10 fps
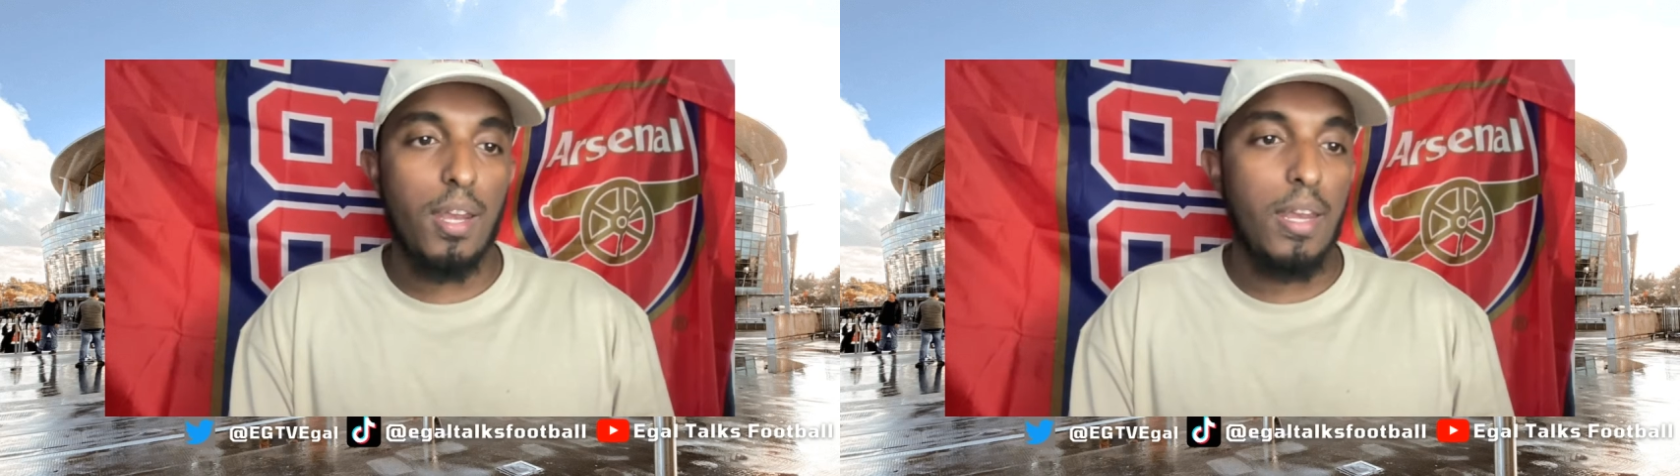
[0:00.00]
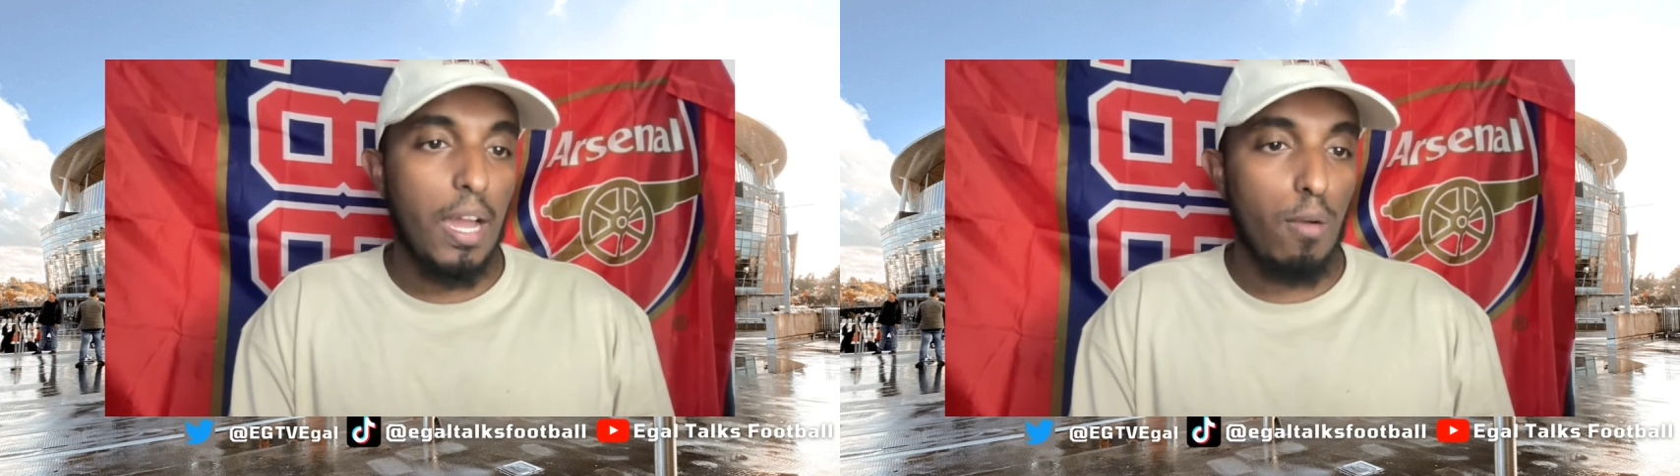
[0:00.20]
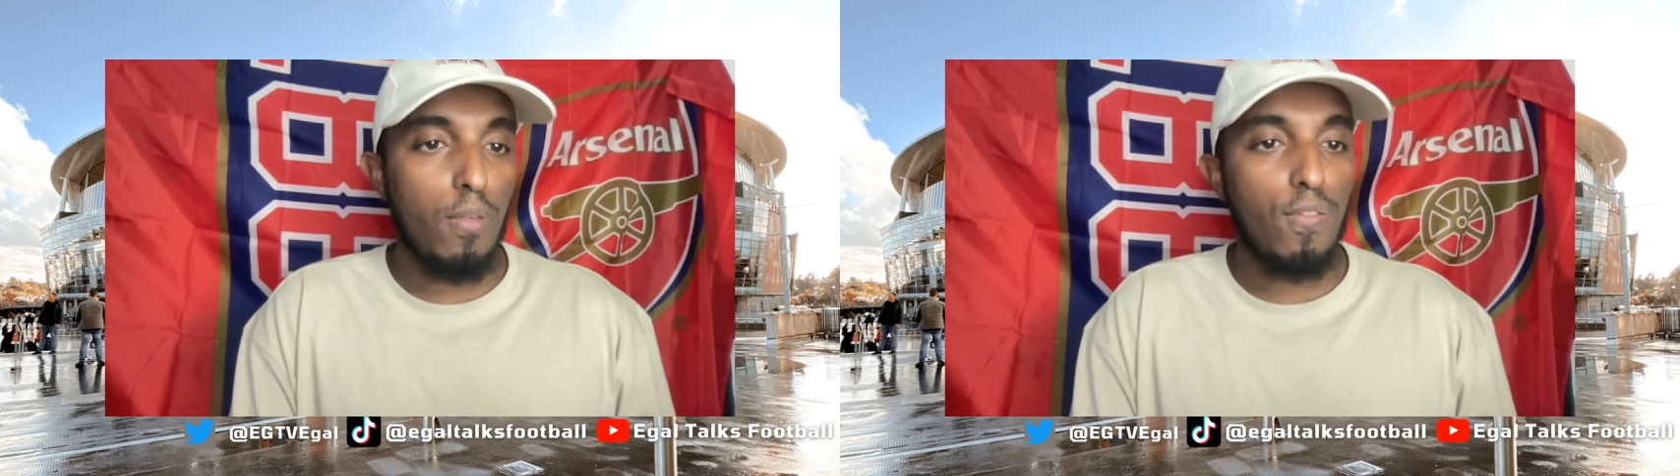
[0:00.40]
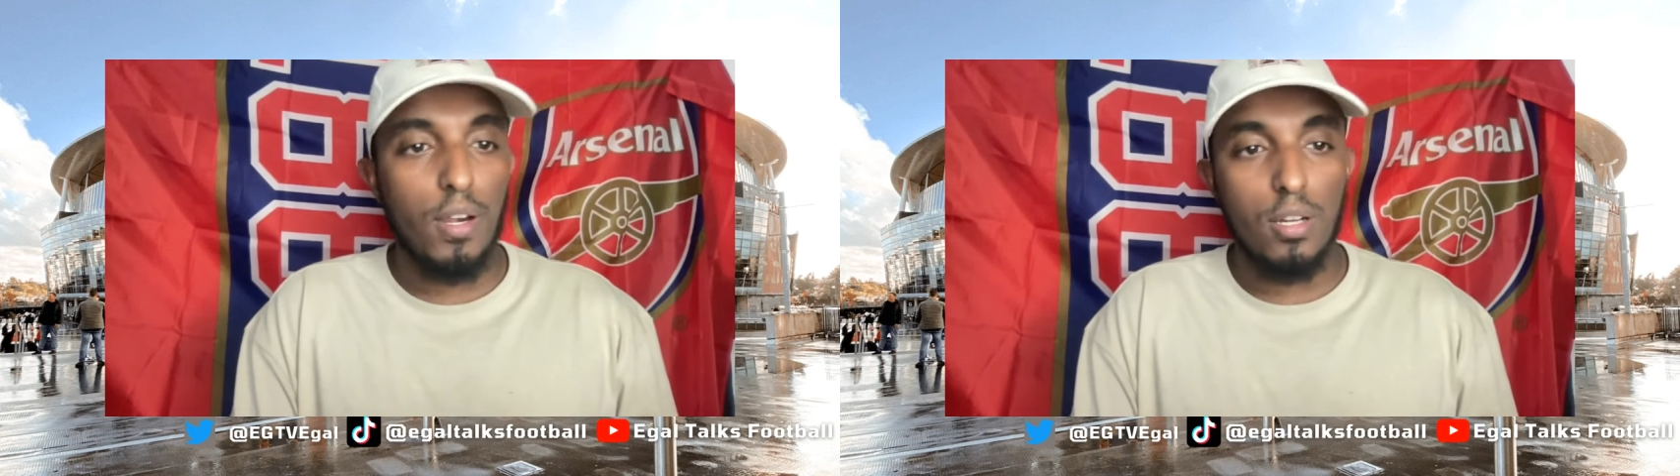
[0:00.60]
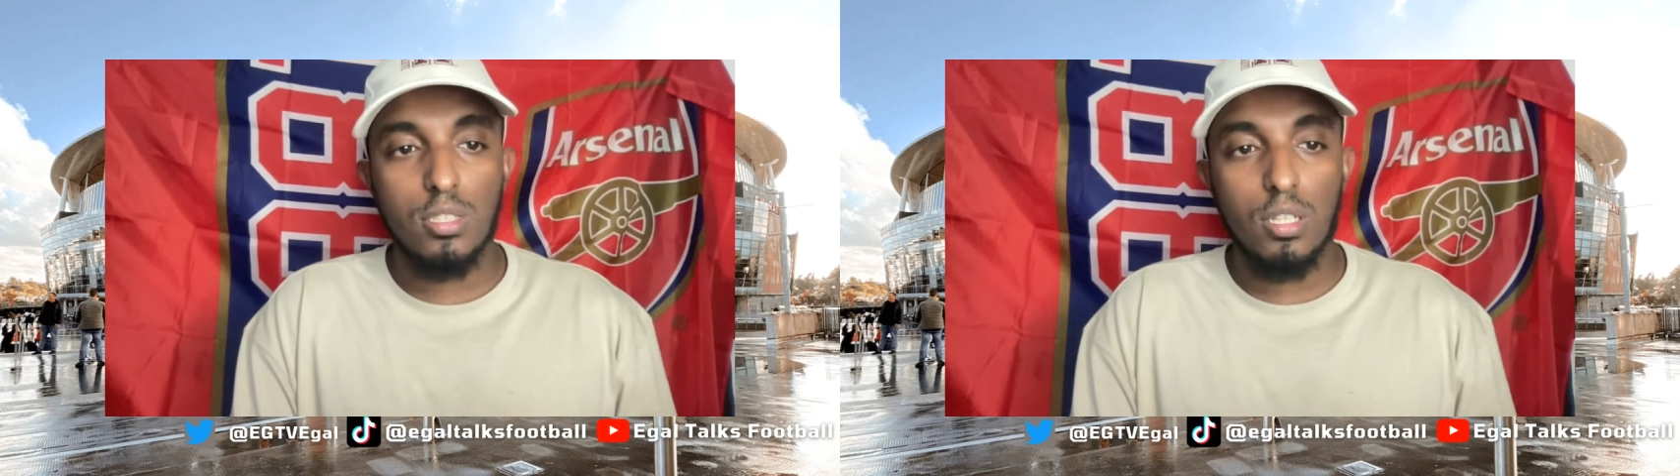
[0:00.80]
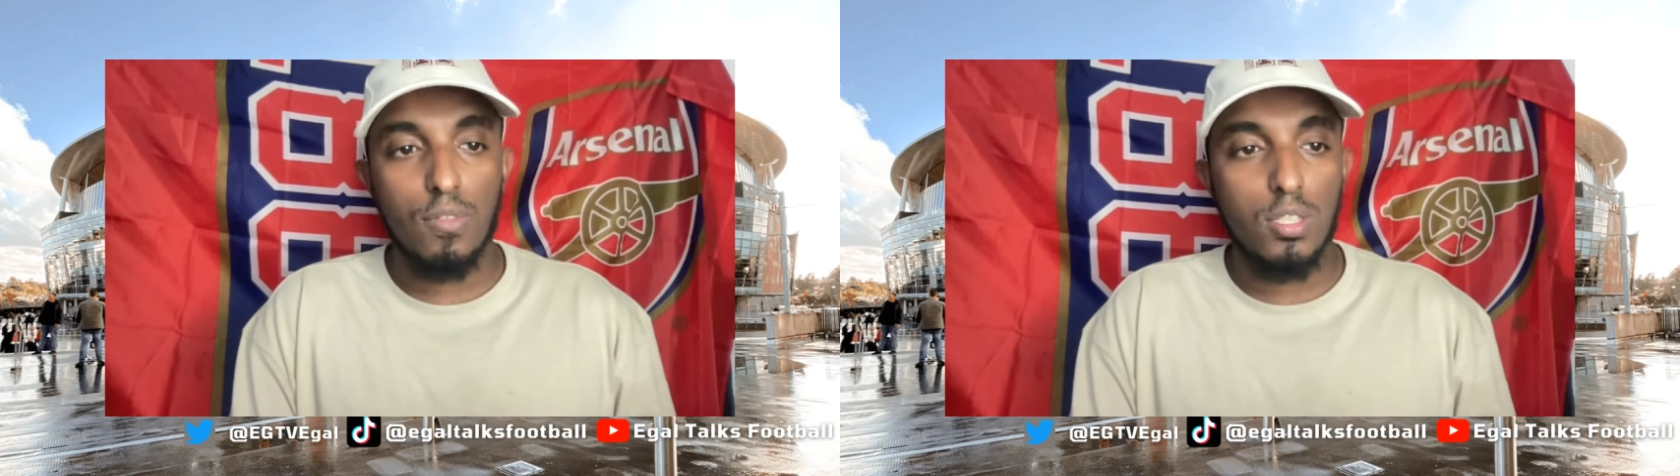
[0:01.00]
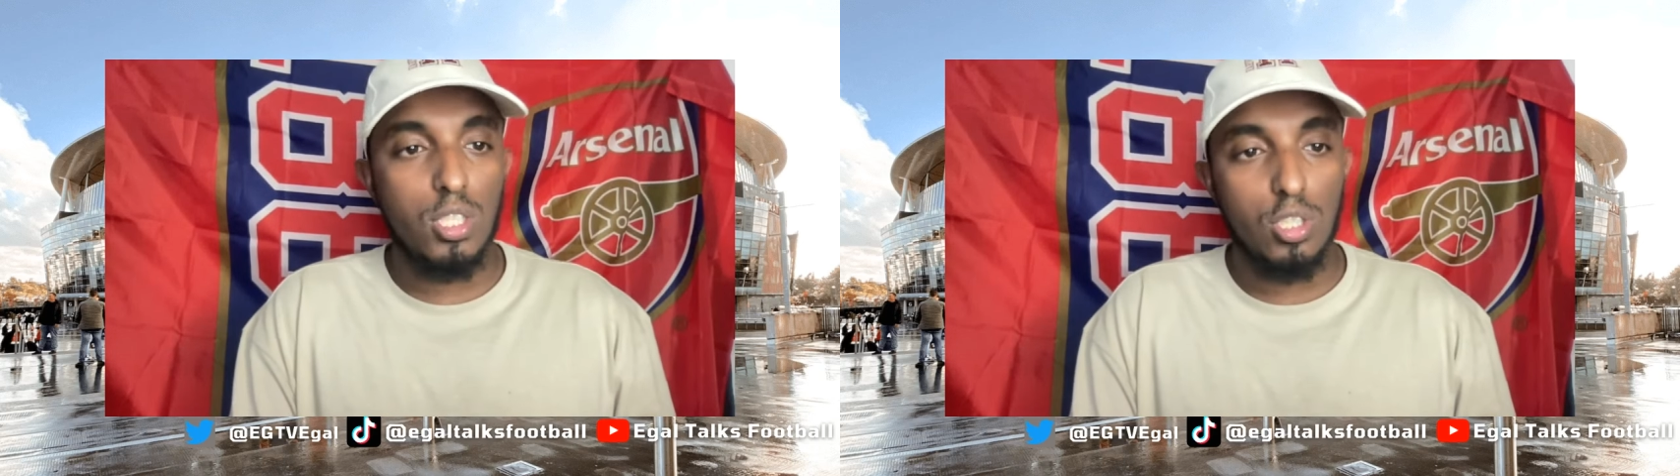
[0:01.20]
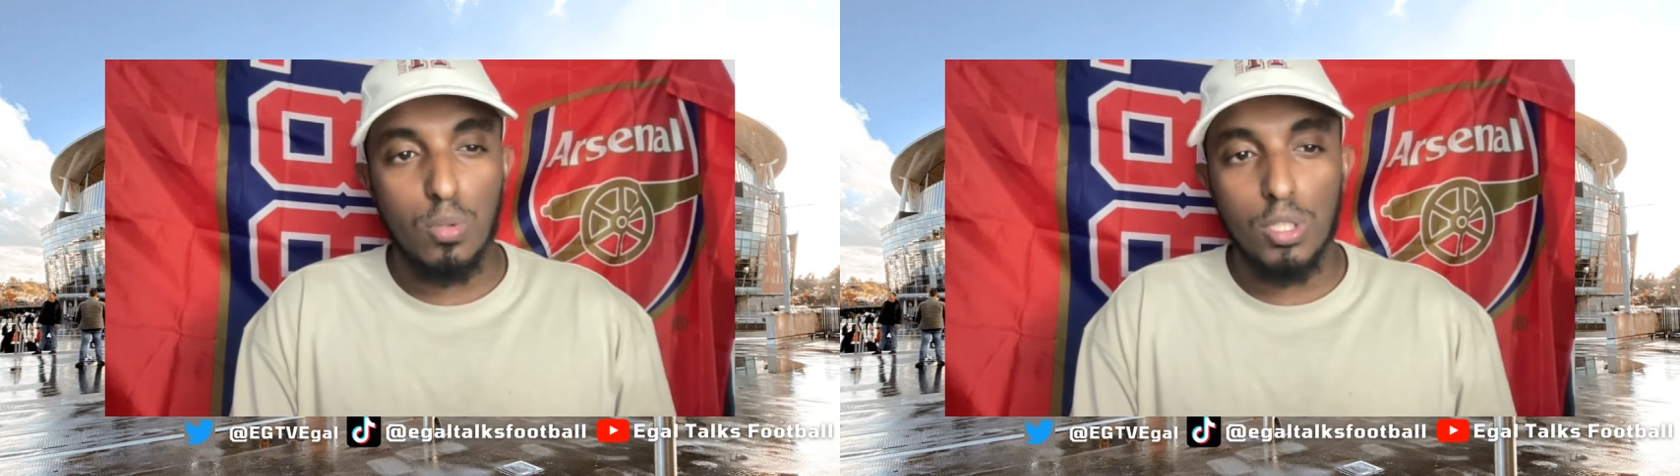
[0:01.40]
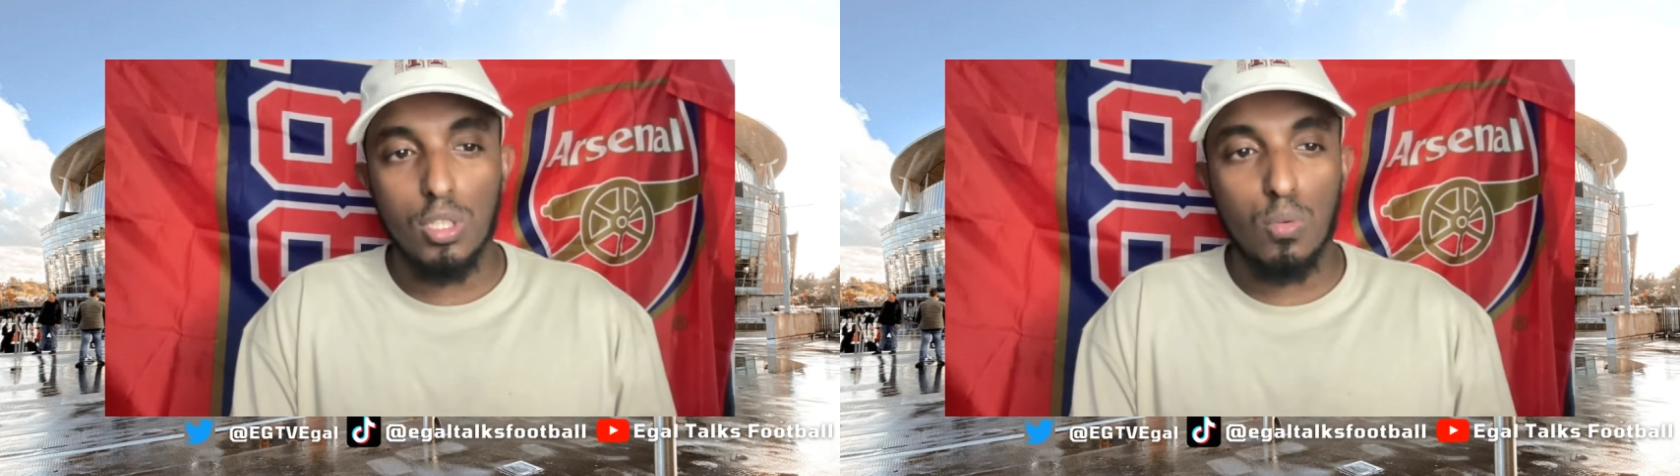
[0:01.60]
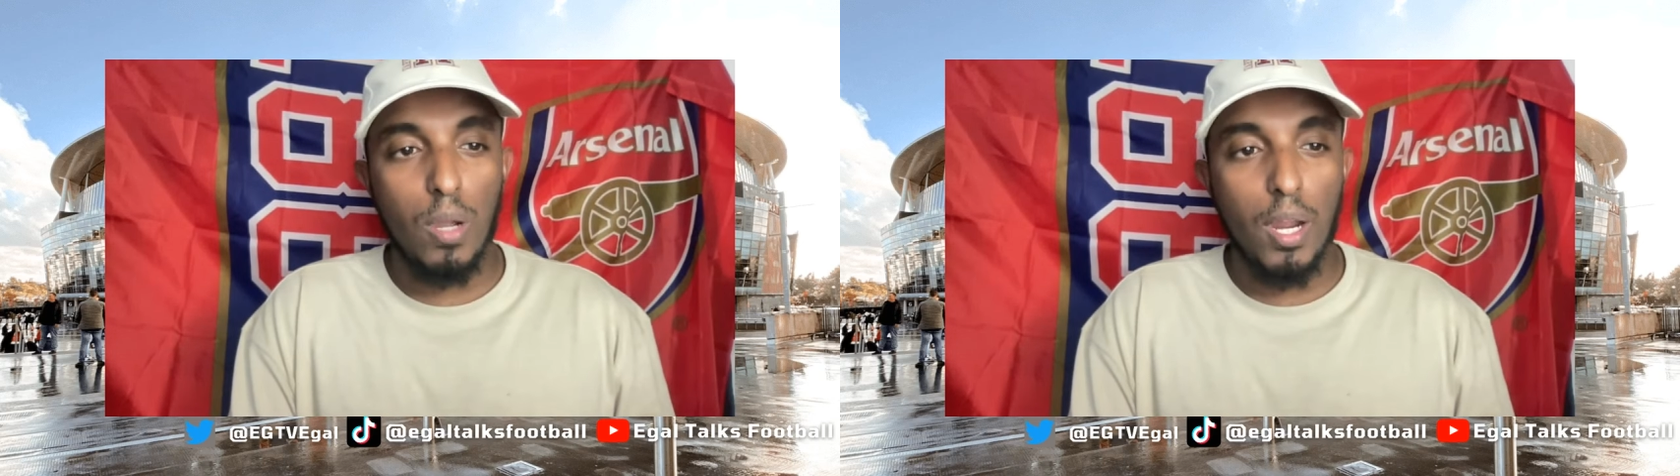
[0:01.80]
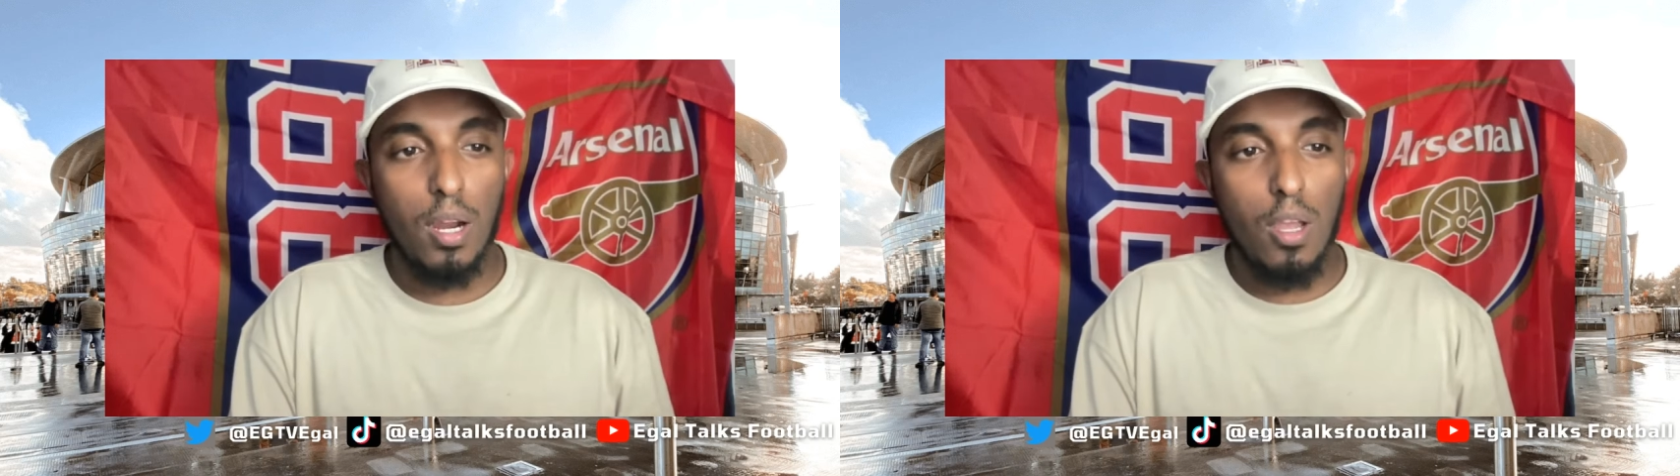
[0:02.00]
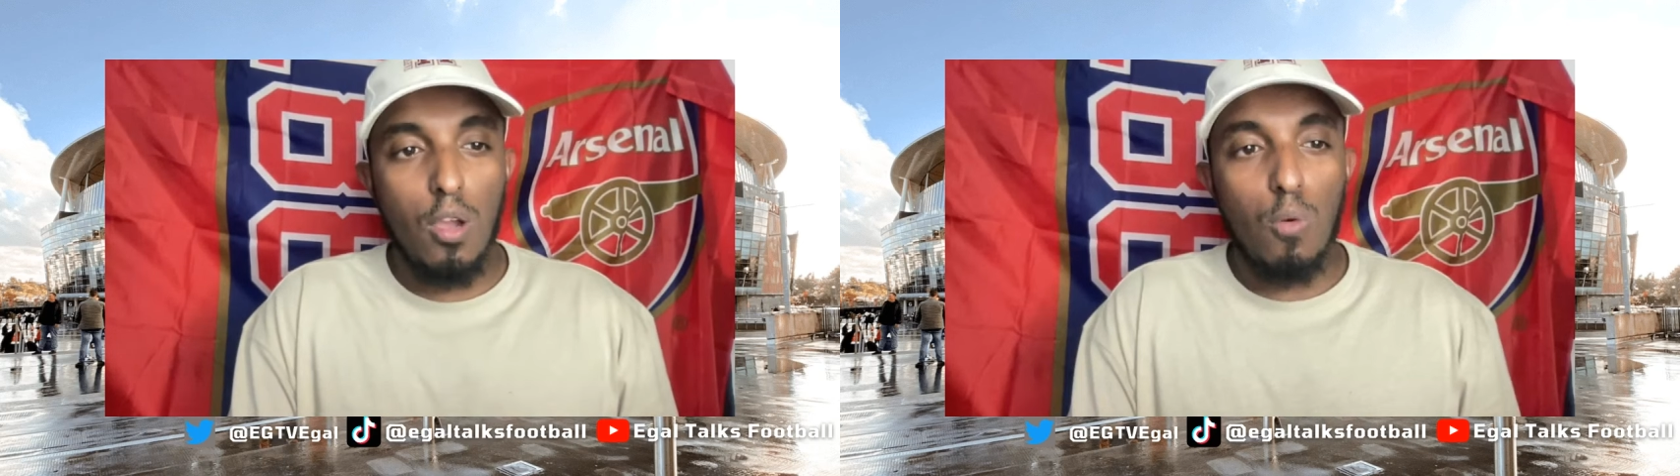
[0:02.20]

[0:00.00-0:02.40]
And now we find ourselves in a situation where